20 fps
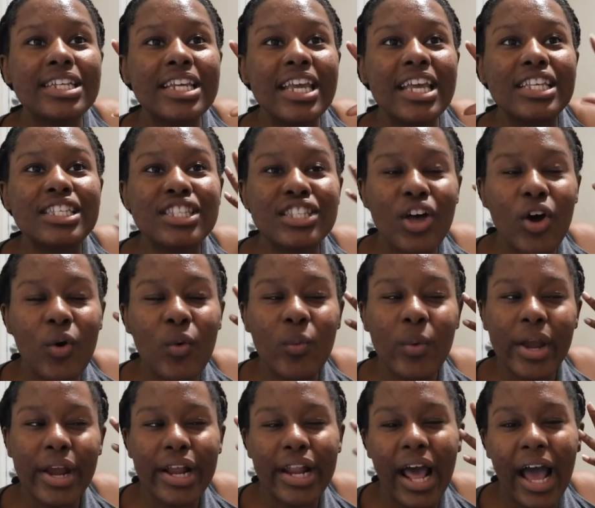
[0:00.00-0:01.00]
is so
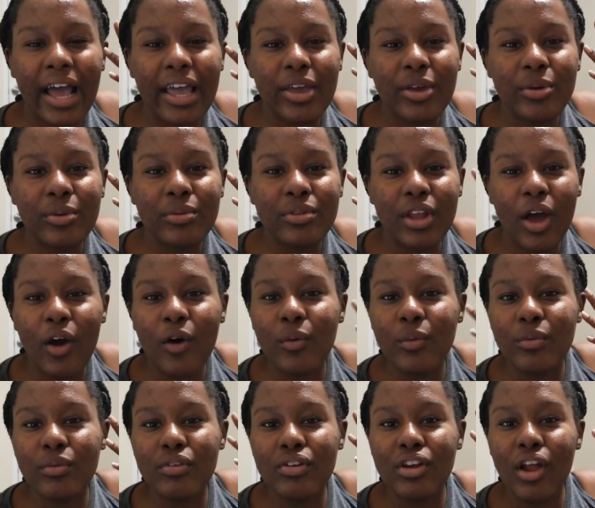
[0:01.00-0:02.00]
weird how you
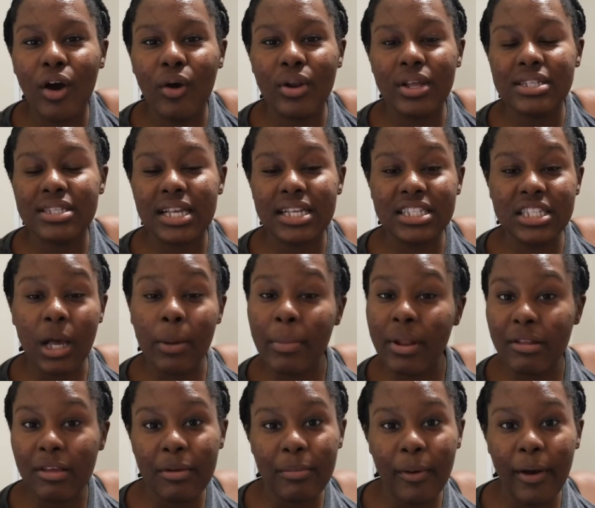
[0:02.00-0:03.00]
don't notice that so
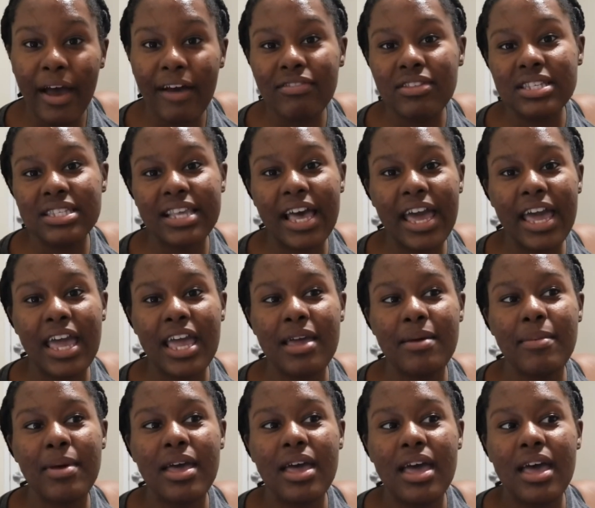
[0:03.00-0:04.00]
many people have the same
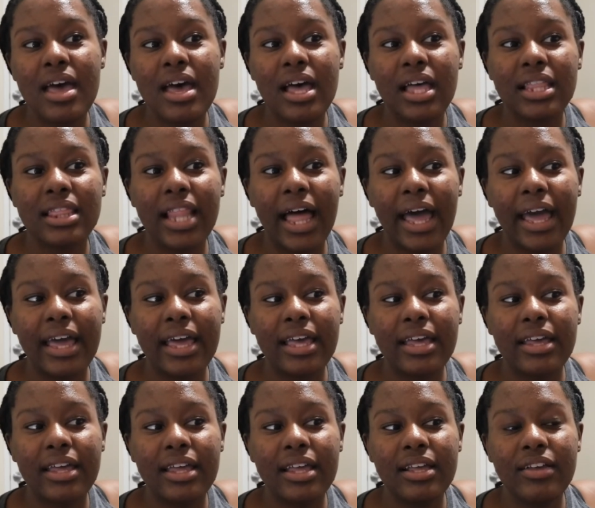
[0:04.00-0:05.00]
like
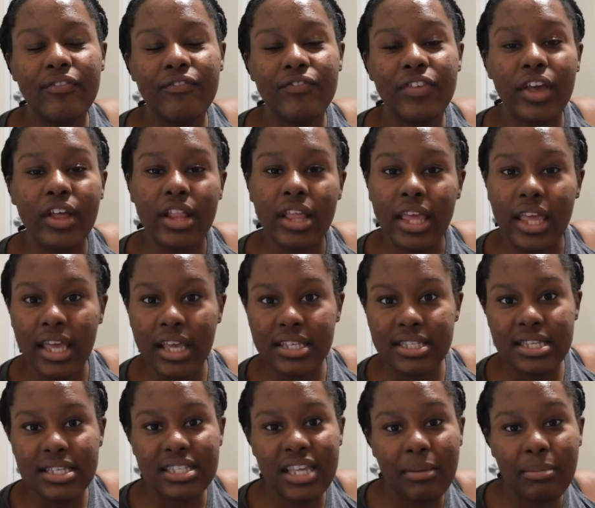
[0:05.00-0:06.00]
feelings,
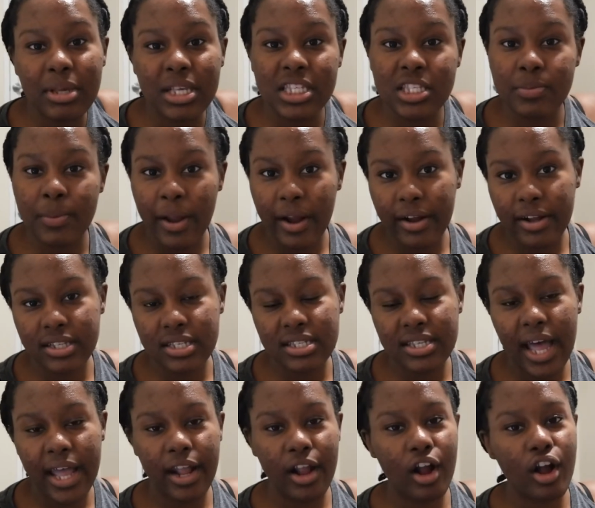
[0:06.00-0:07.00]
the same experiences
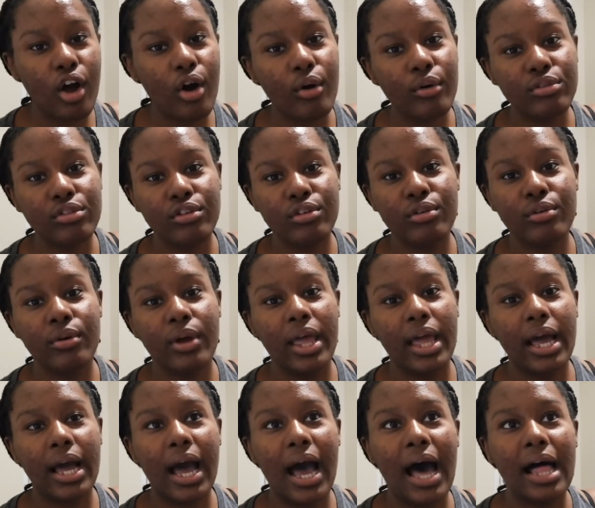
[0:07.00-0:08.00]
that you're going through
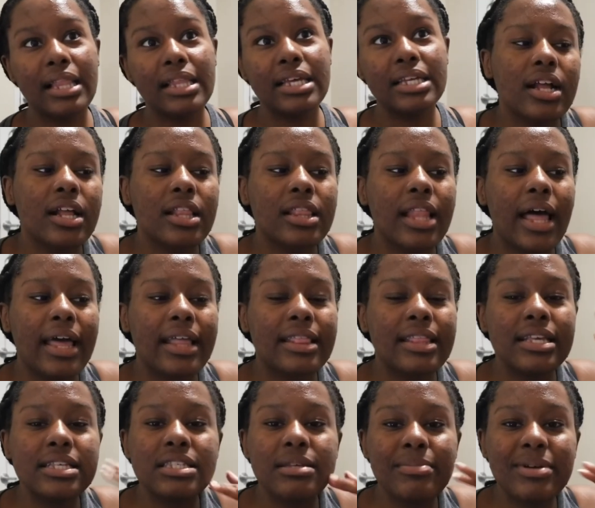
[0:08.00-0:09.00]
in college. Like
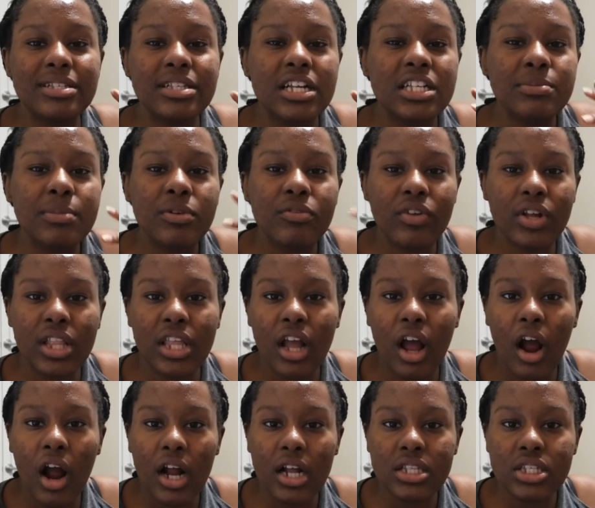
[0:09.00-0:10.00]
this semester has been really
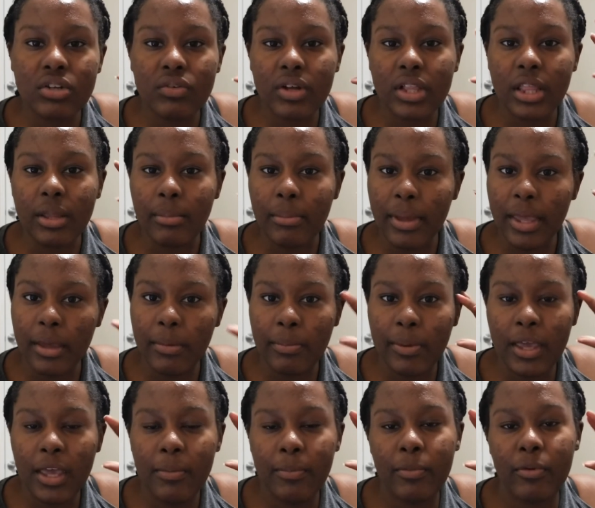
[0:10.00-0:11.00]
hard to really meet
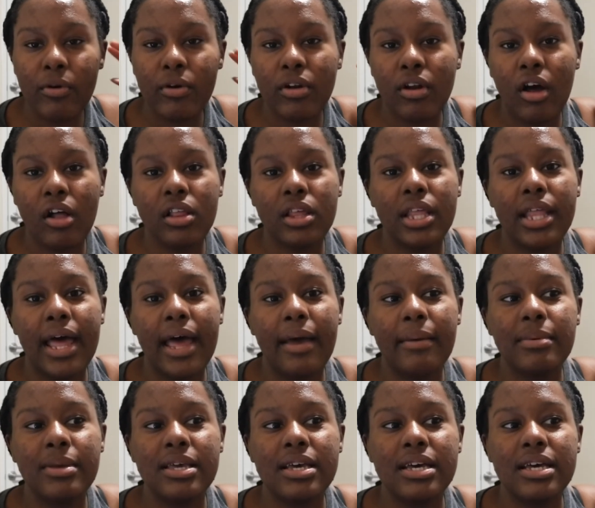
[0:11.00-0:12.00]
people and all of that
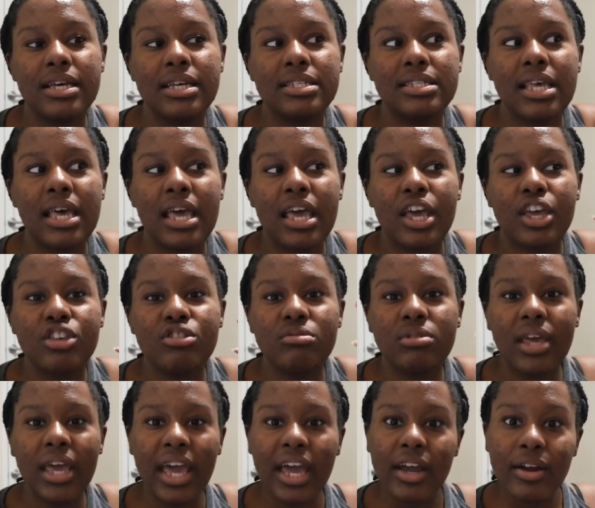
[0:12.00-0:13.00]
because you
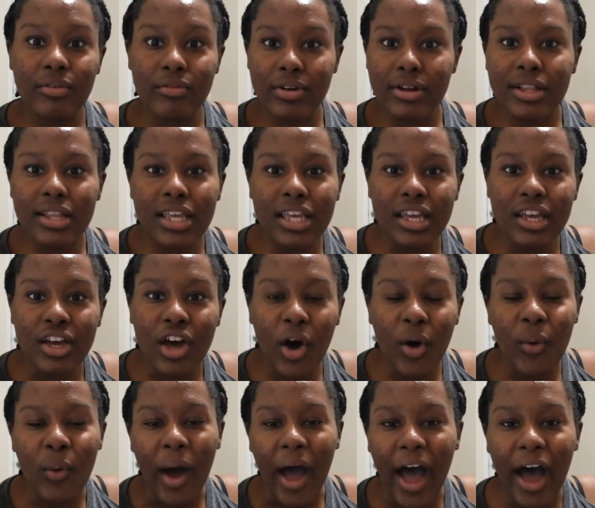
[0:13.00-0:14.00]
can't really
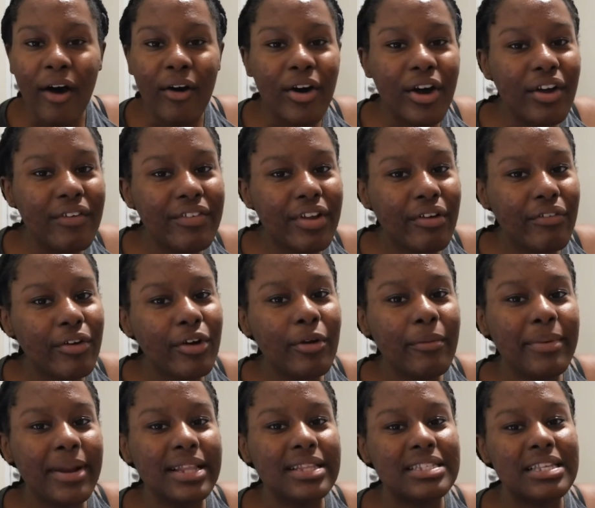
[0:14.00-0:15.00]
go out of your room,
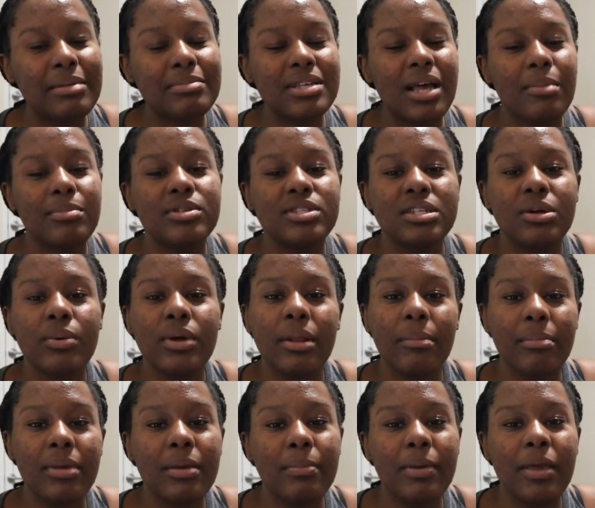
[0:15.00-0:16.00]
but at the same time, you still want to
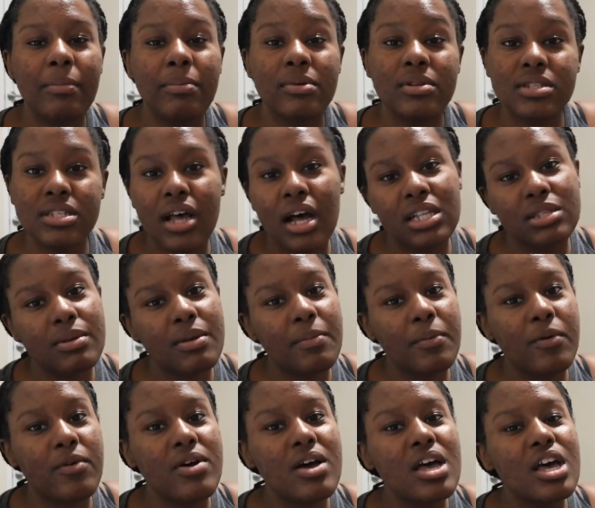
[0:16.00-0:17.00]
meet people and talk to
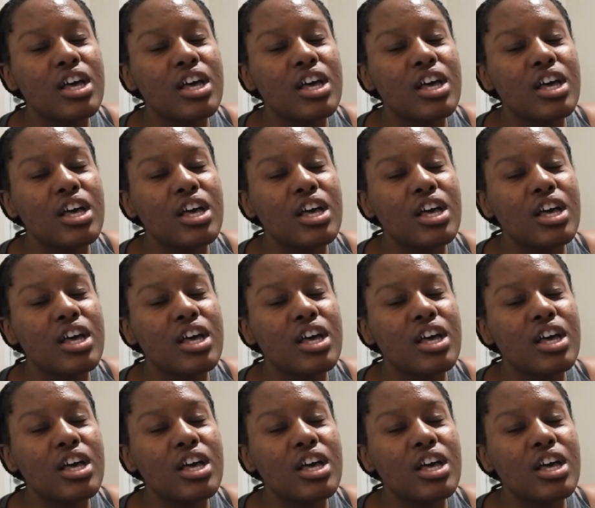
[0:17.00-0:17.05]
people.